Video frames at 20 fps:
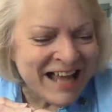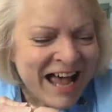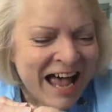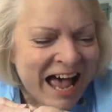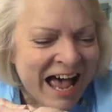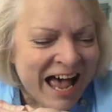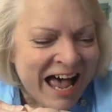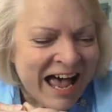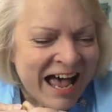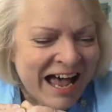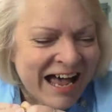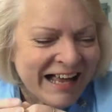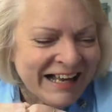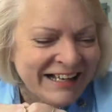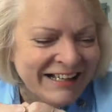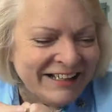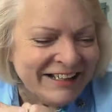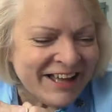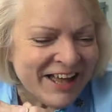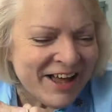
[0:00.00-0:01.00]
I
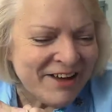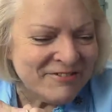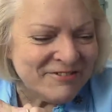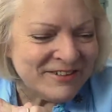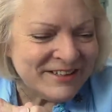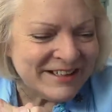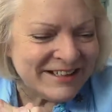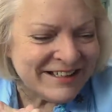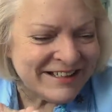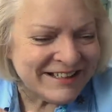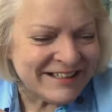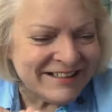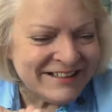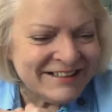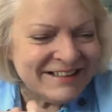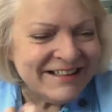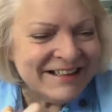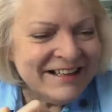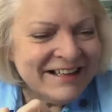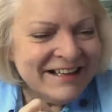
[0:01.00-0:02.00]
love
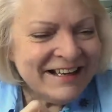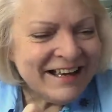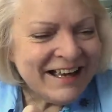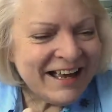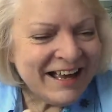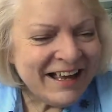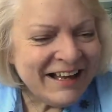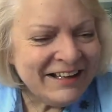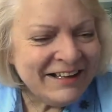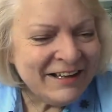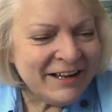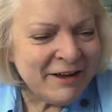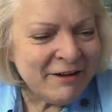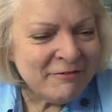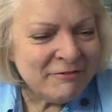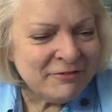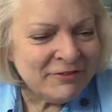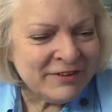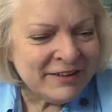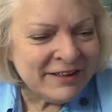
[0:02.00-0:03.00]
it. I
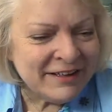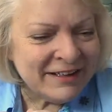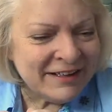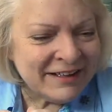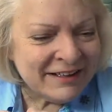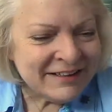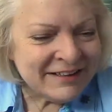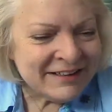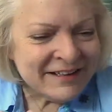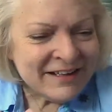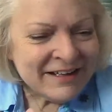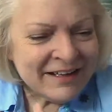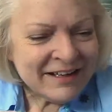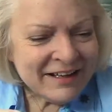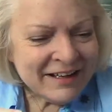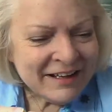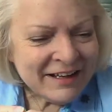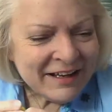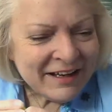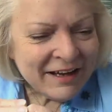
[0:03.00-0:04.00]
love it.
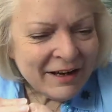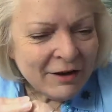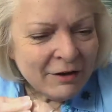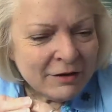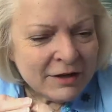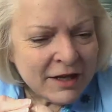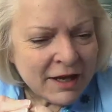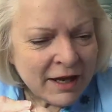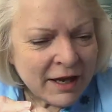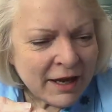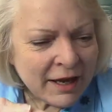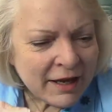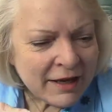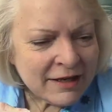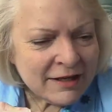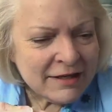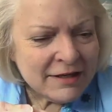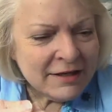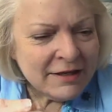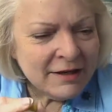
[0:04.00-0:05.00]
Okay.